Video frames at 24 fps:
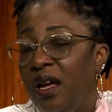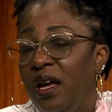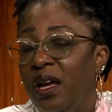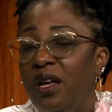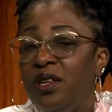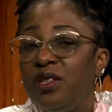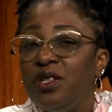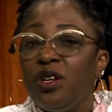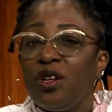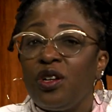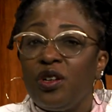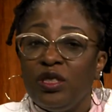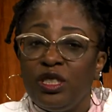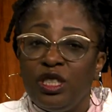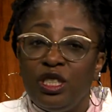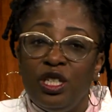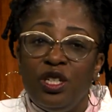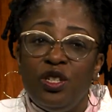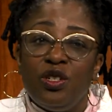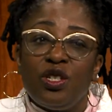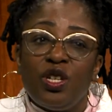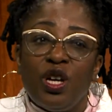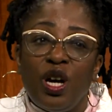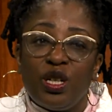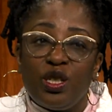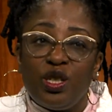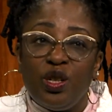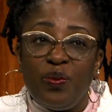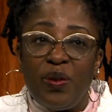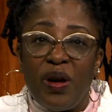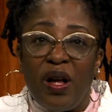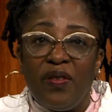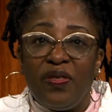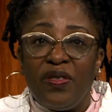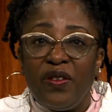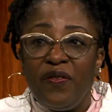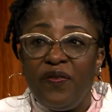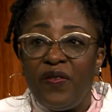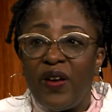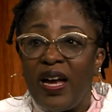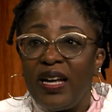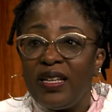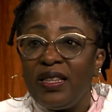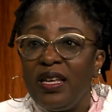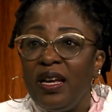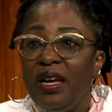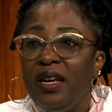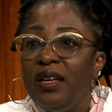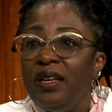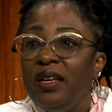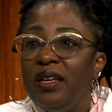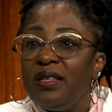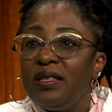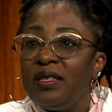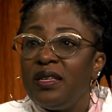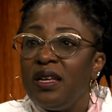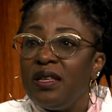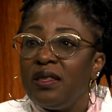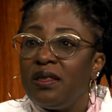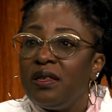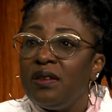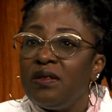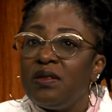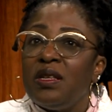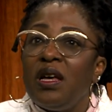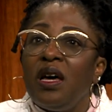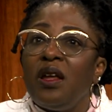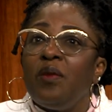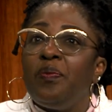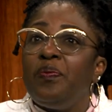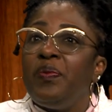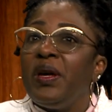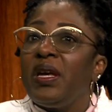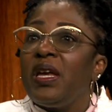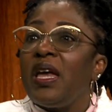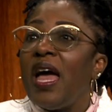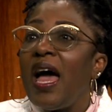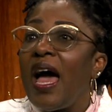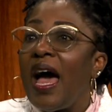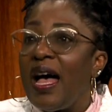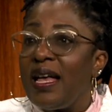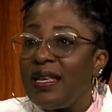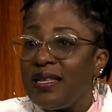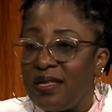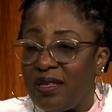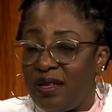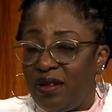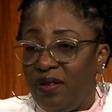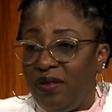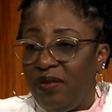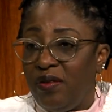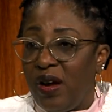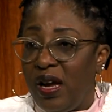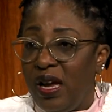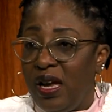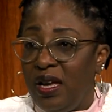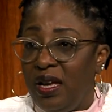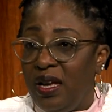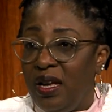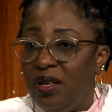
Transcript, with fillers: And so, Kristen, you talked about the fact that it there's not a big ask, right?